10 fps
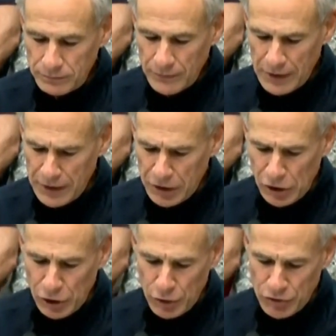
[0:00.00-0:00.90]
It
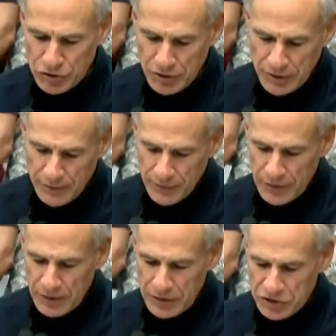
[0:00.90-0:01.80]
includes
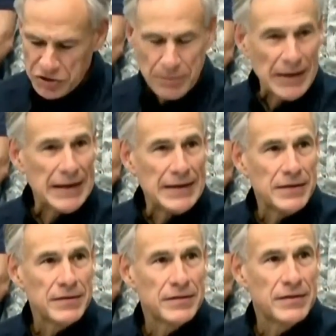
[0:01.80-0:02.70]
the
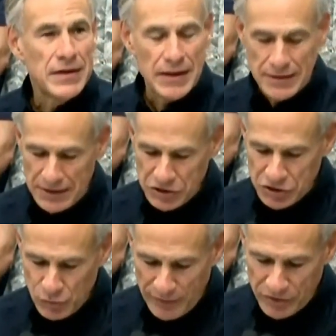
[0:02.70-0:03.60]
Sabine, and
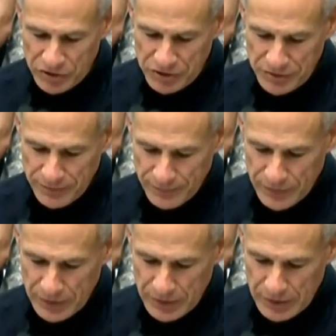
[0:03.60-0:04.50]
Neches rivers.
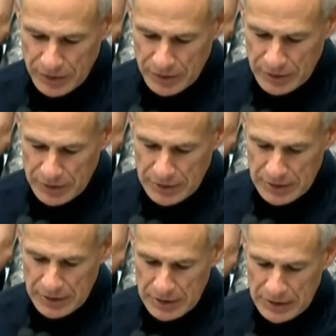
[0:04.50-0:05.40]

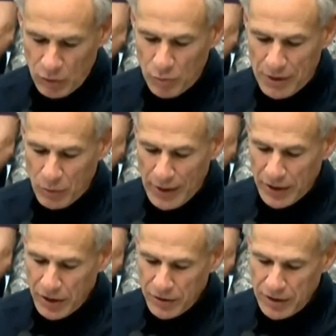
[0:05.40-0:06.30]
There will be
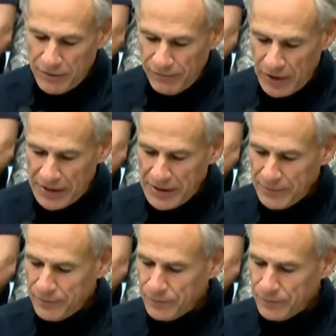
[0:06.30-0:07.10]
record flooding